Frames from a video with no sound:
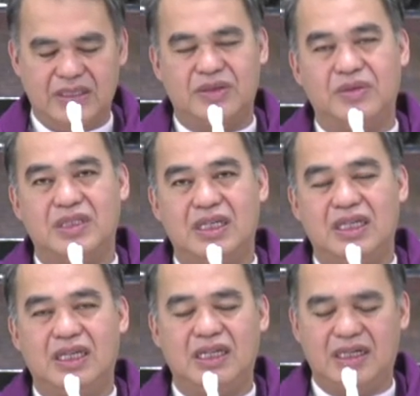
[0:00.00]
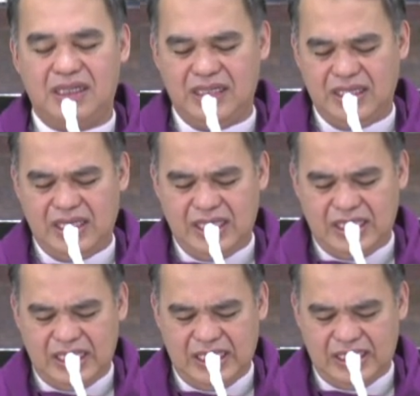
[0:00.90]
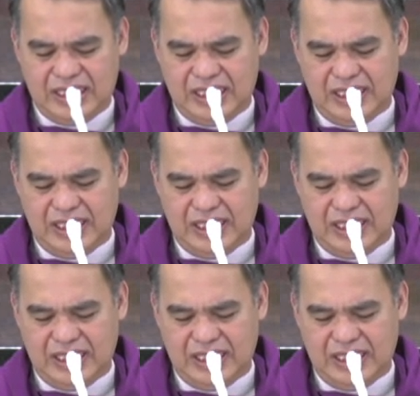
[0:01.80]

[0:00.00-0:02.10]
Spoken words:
So we see here that